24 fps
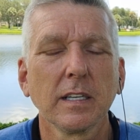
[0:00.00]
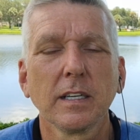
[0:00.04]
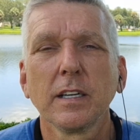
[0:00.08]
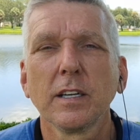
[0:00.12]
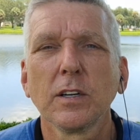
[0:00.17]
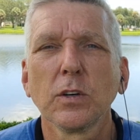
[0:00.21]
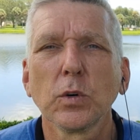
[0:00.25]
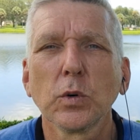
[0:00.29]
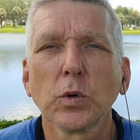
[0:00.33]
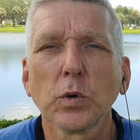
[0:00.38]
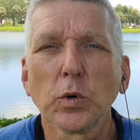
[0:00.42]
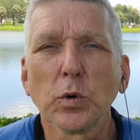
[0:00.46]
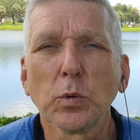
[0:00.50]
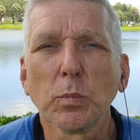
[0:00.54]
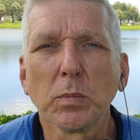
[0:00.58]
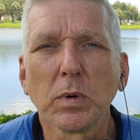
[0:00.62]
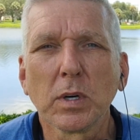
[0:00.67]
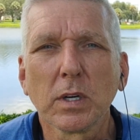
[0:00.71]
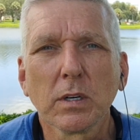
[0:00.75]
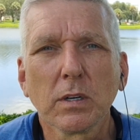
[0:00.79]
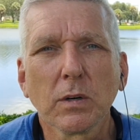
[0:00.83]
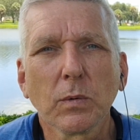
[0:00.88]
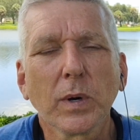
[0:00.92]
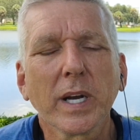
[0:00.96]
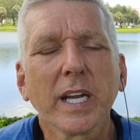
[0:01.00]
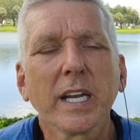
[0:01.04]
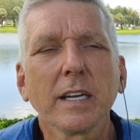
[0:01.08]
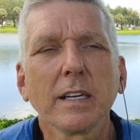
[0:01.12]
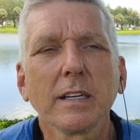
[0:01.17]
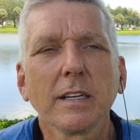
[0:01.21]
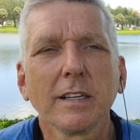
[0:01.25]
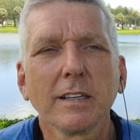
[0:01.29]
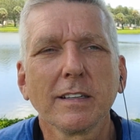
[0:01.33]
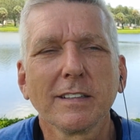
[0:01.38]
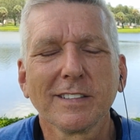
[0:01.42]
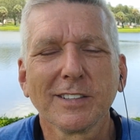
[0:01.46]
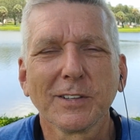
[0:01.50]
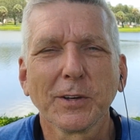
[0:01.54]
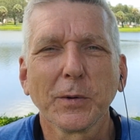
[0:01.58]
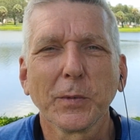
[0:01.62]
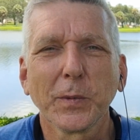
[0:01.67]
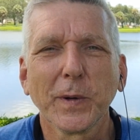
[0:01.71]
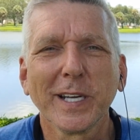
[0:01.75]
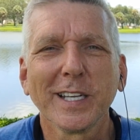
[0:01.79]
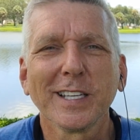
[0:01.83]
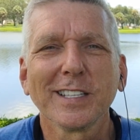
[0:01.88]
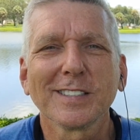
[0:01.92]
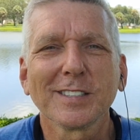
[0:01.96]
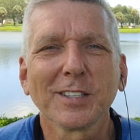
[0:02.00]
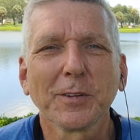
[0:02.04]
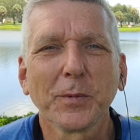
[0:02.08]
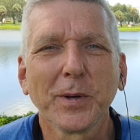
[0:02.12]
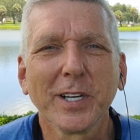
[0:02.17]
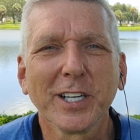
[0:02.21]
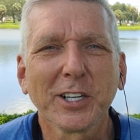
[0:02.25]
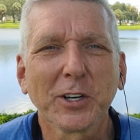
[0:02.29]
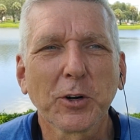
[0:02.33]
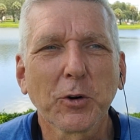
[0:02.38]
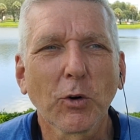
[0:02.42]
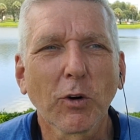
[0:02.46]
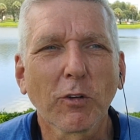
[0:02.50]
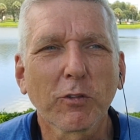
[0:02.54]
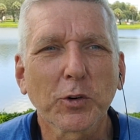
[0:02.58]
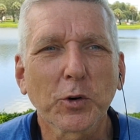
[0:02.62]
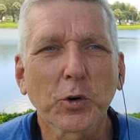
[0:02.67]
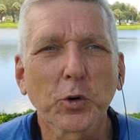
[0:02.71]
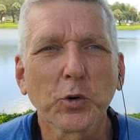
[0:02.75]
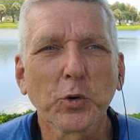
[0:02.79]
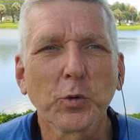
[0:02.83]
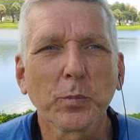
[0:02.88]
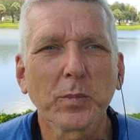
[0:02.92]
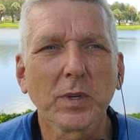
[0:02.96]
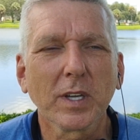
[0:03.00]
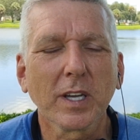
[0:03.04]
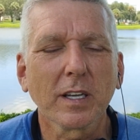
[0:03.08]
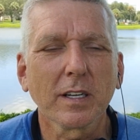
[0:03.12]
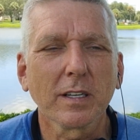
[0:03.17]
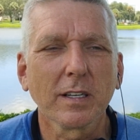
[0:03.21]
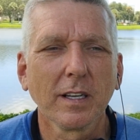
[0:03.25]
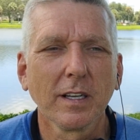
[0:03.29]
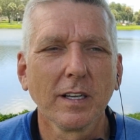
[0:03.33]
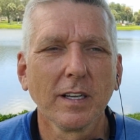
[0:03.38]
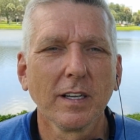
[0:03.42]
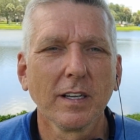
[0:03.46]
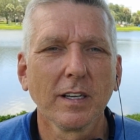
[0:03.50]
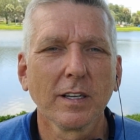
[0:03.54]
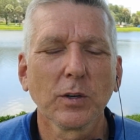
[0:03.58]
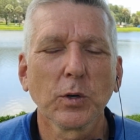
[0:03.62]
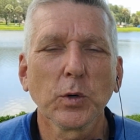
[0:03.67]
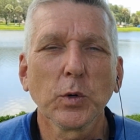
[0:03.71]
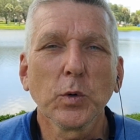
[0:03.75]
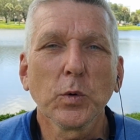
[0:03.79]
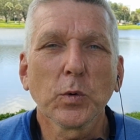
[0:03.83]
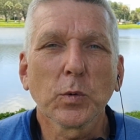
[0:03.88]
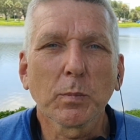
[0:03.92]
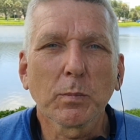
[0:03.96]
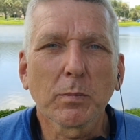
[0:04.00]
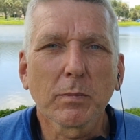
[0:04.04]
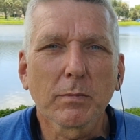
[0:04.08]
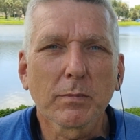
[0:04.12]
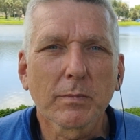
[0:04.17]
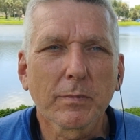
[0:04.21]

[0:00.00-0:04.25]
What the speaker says: Hum. Oh wait, we didn't go over whom yet. Whom.